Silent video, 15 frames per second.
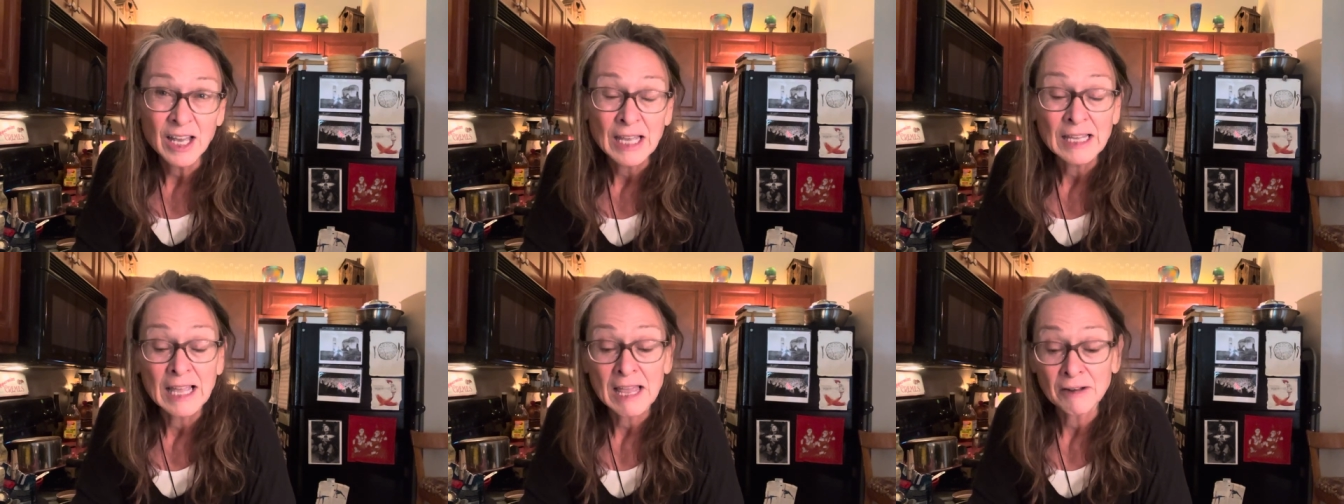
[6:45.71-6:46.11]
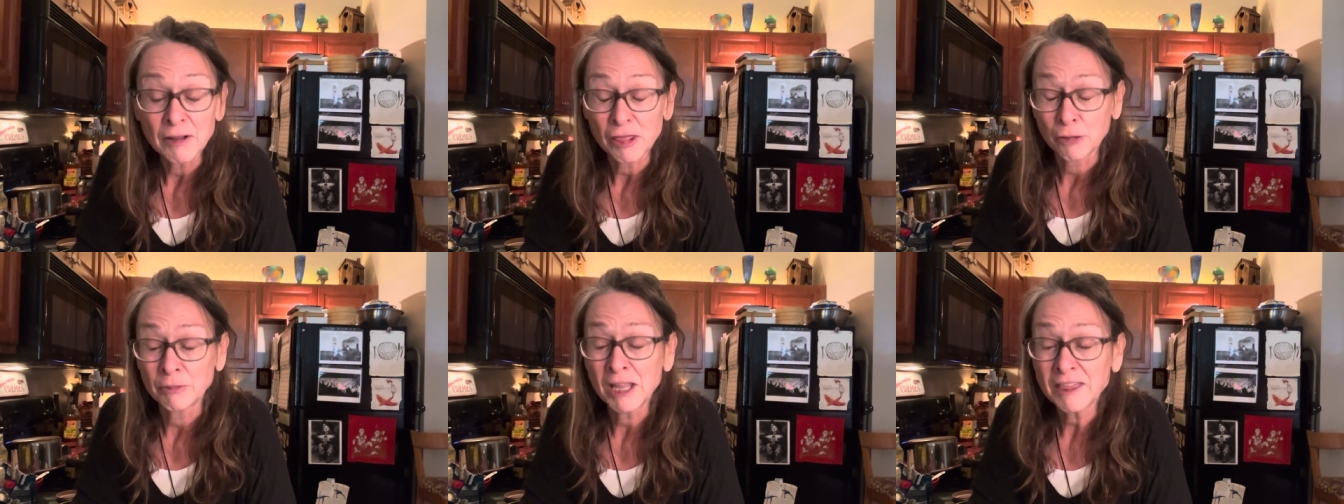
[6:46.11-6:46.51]

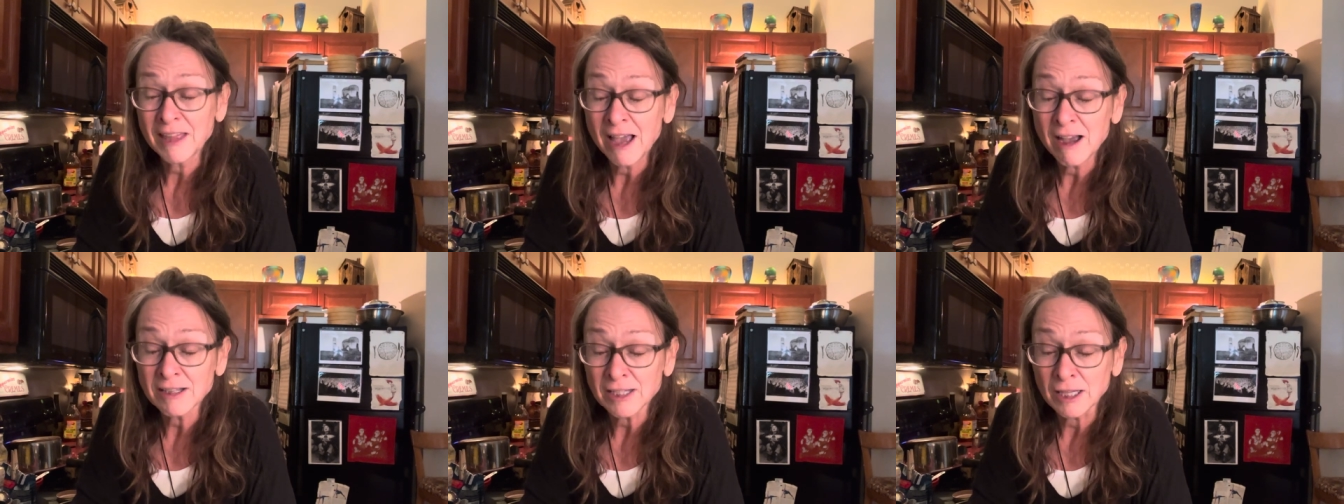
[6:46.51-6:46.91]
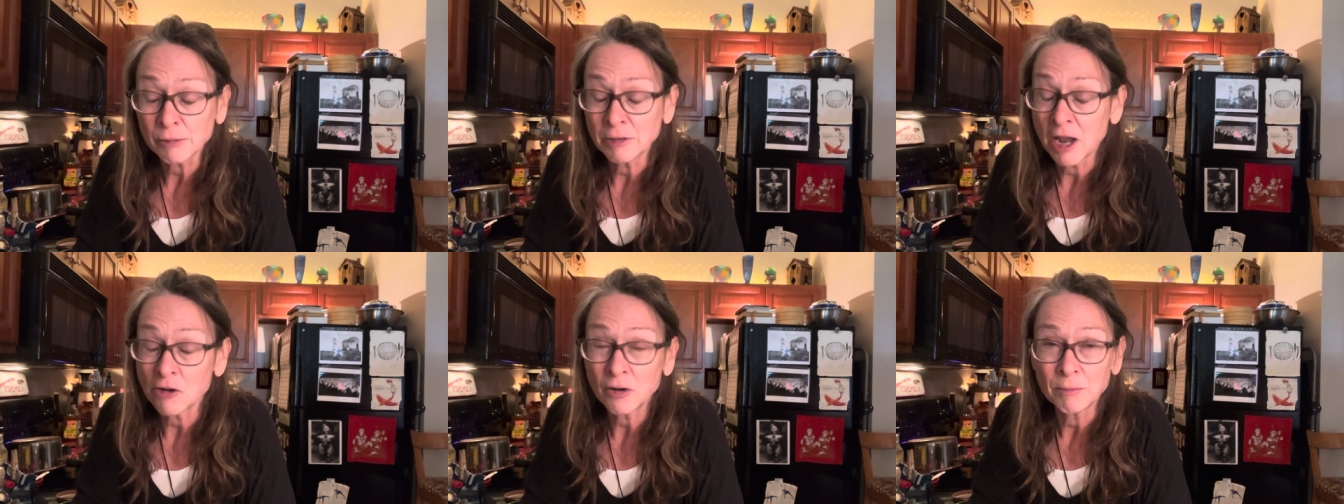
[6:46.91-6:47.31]
and
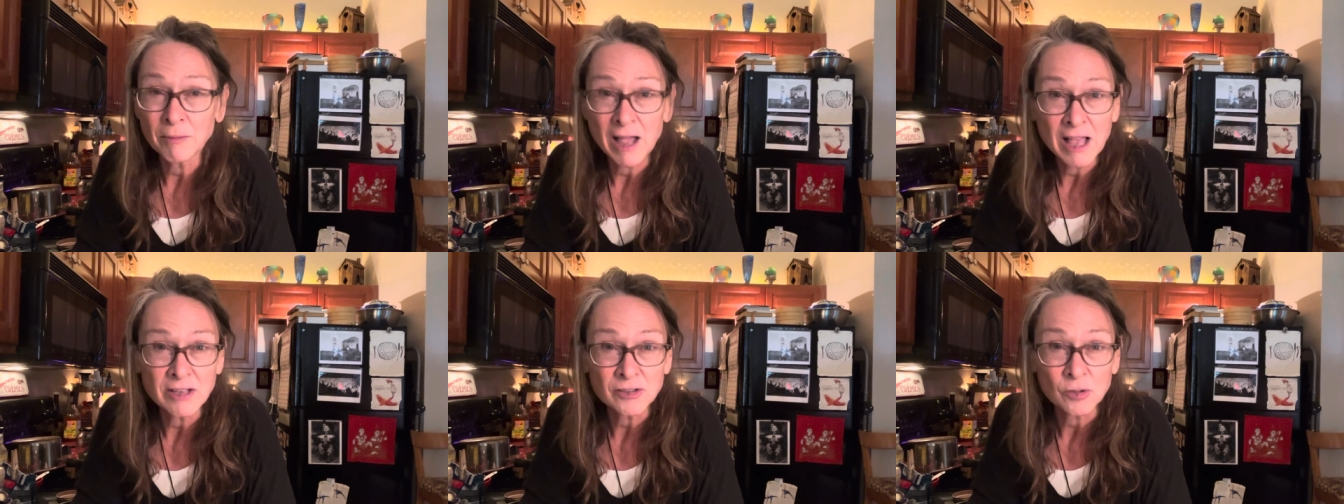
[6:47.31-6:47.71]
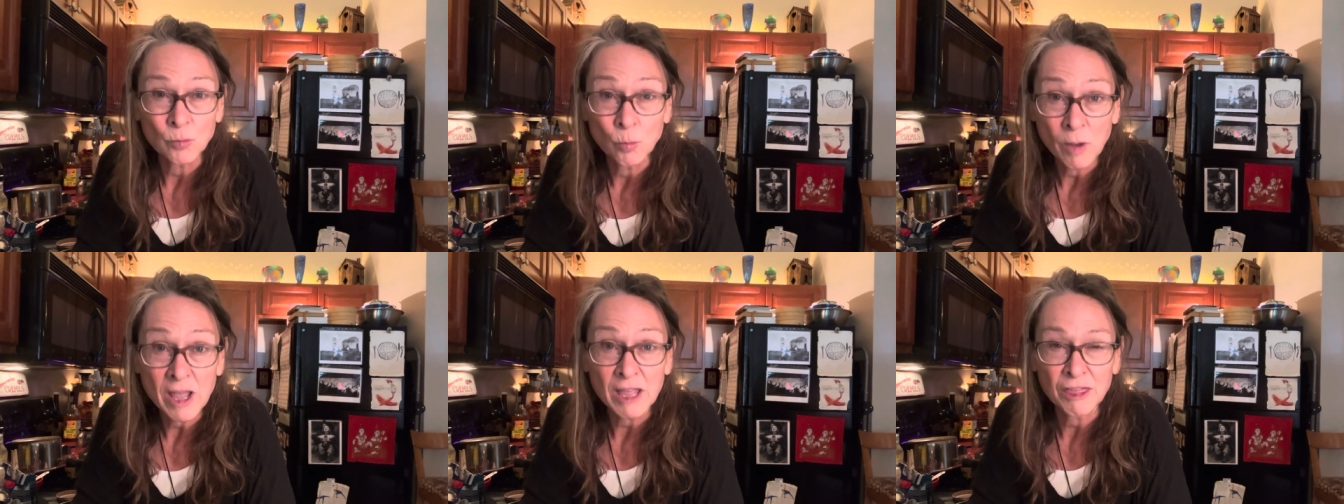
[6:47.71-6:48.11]
3,300 miles
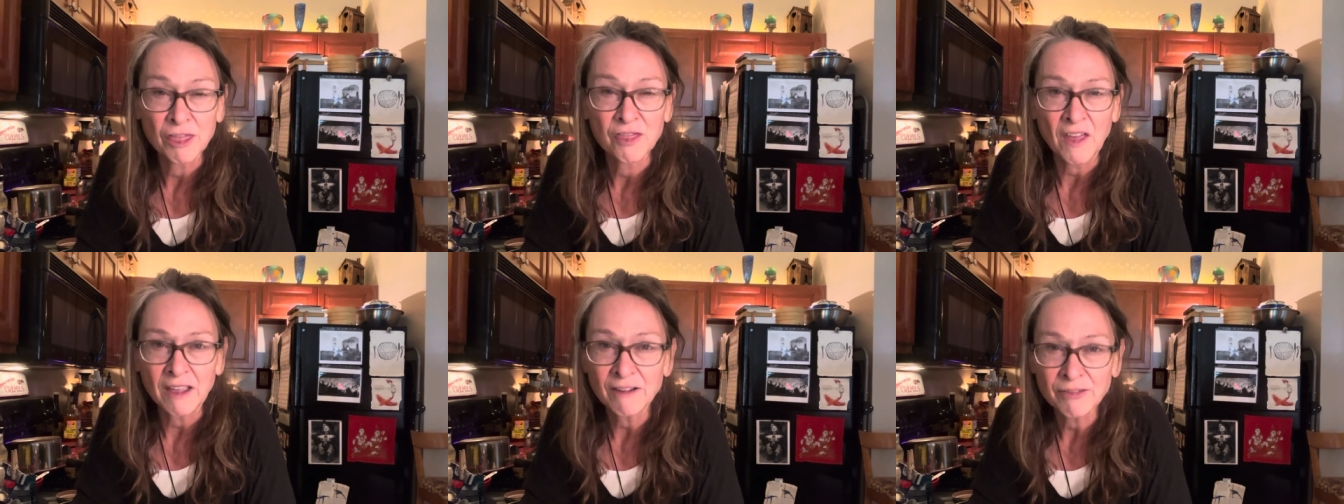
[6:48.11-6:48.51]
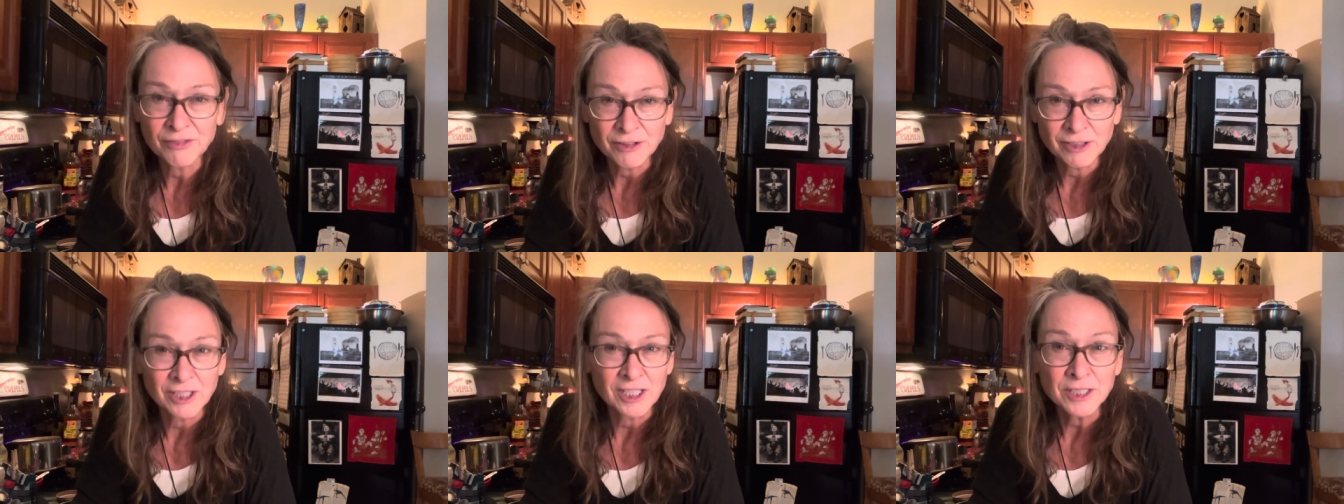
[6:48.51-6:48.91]
away,
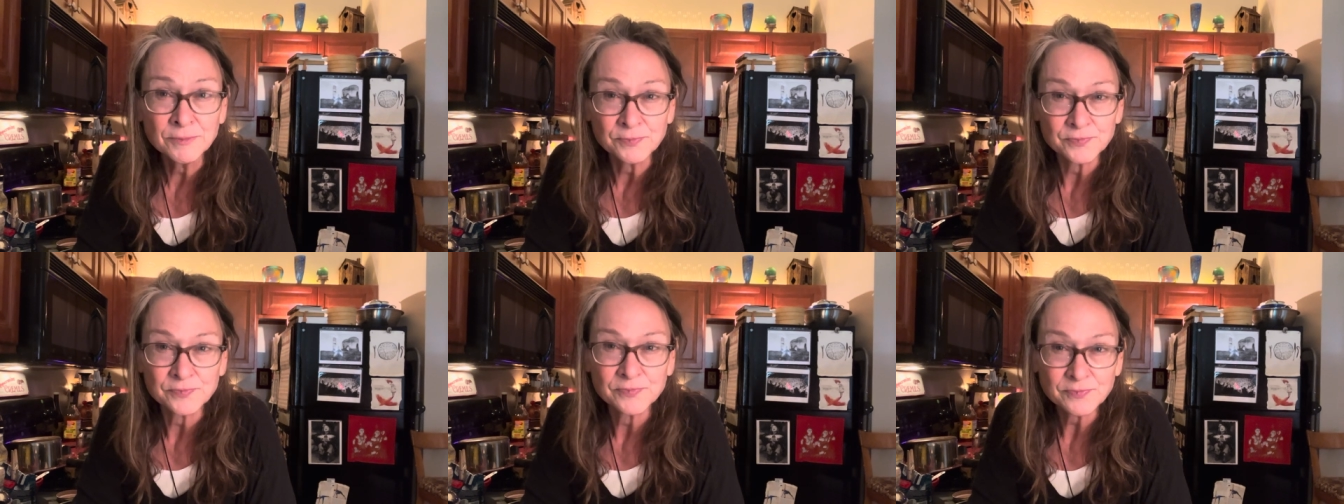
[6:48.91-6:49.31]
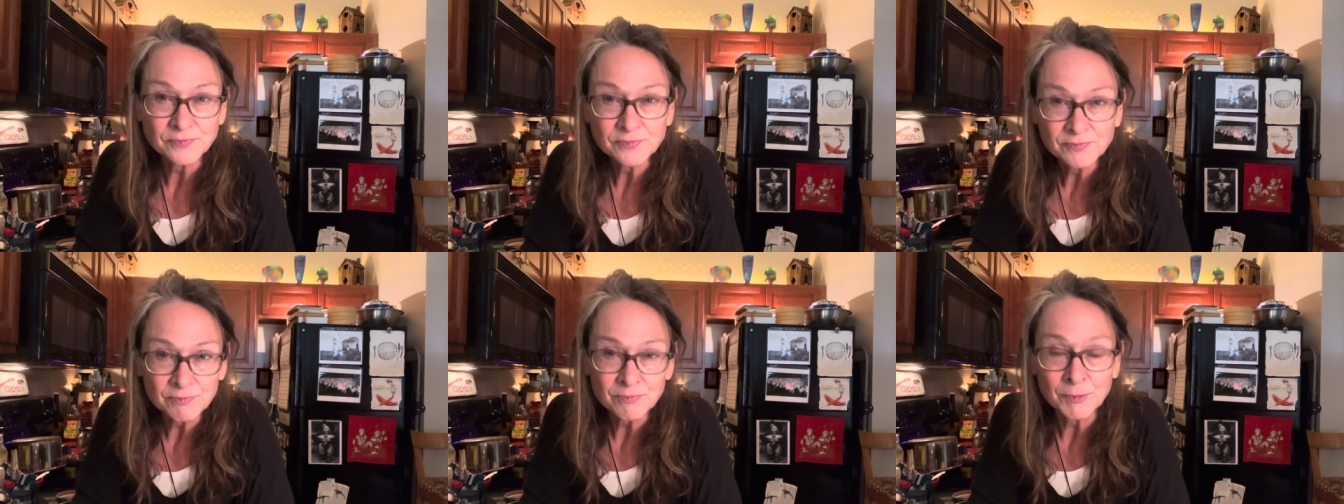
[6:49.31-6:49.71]
thankfully,
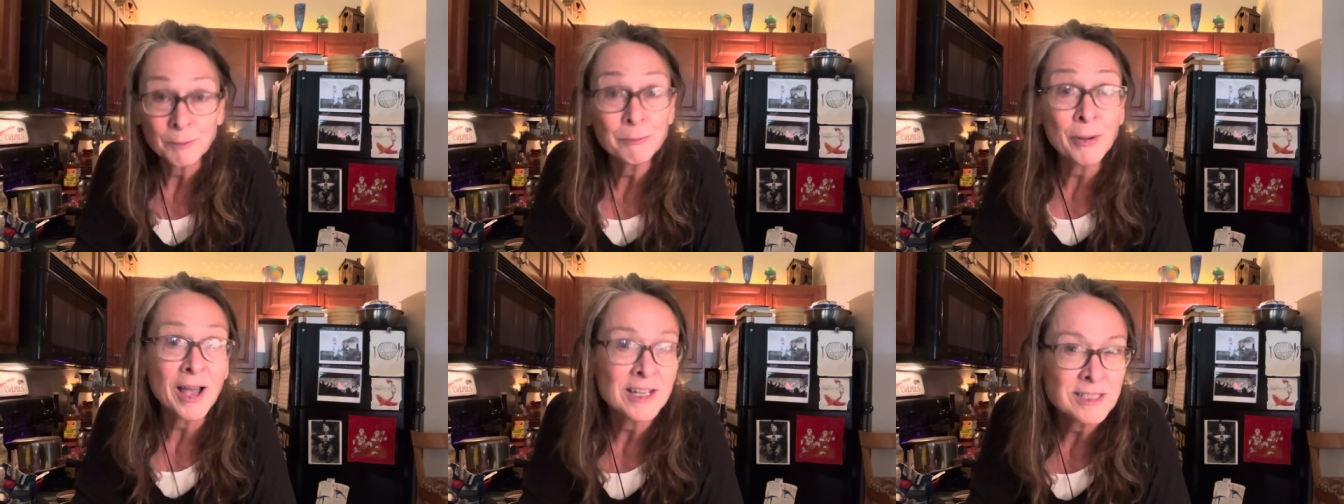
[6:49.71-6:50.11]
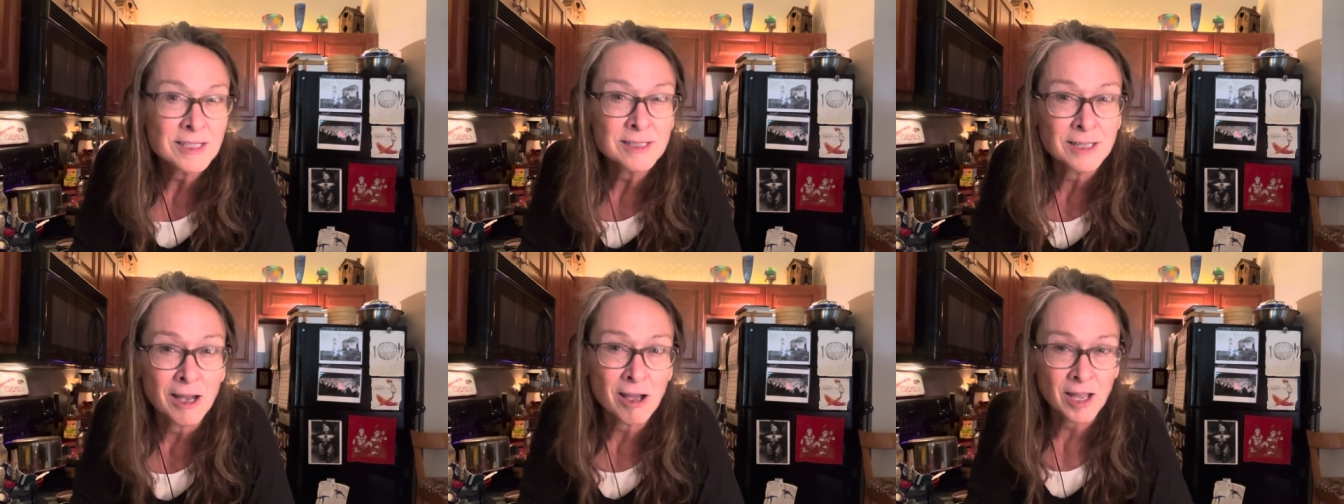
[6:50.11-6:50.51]
by
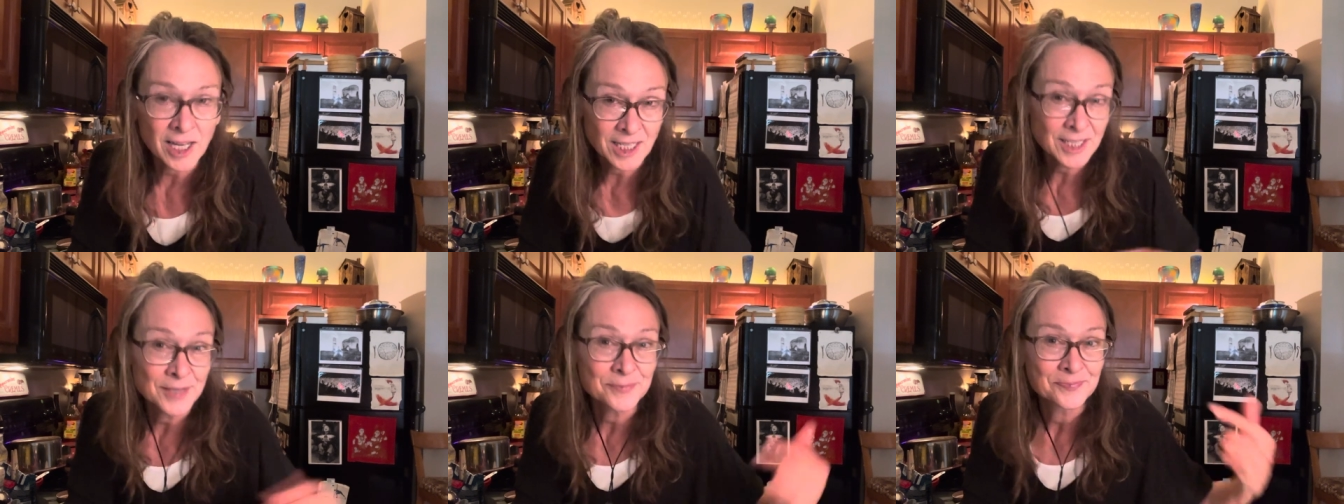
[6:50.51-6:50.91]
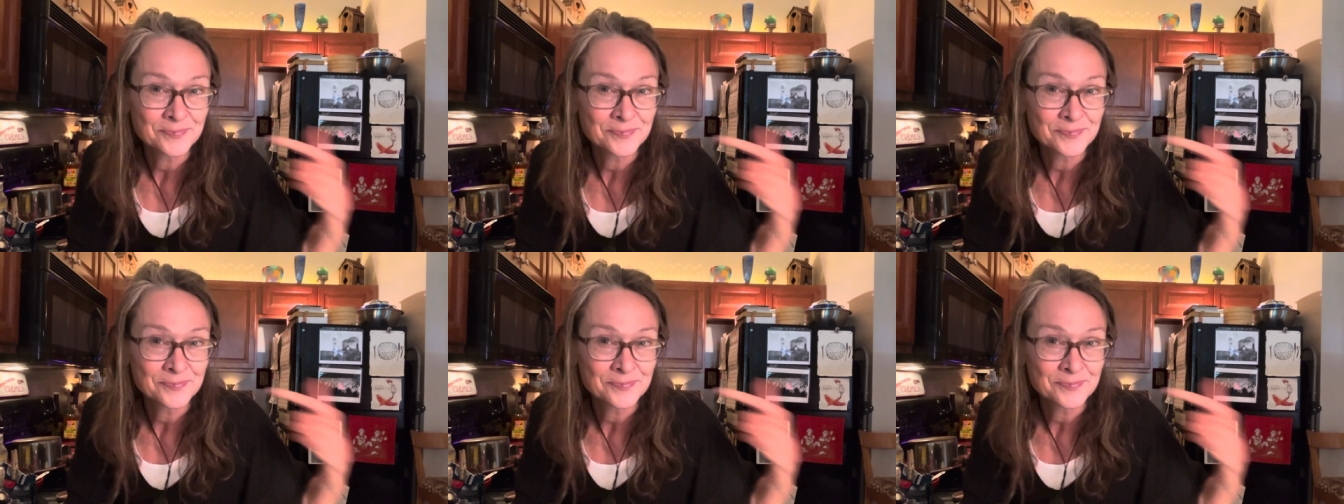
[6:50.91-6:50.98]
design,